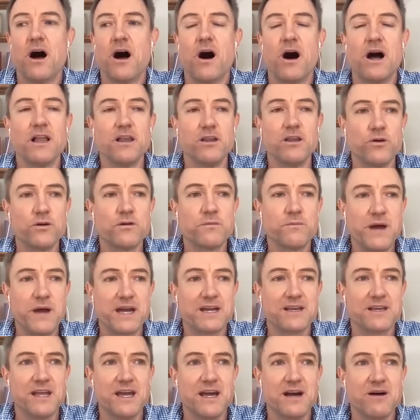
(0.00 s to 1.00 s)
I look
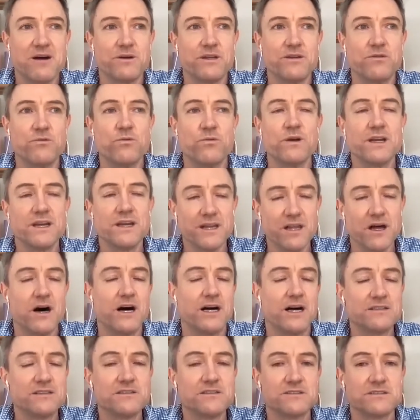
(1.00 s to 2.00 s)
back now and
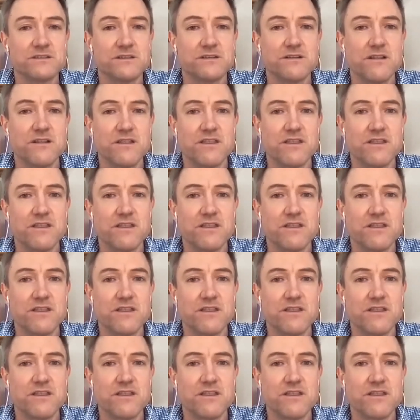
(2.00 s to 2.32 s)
realize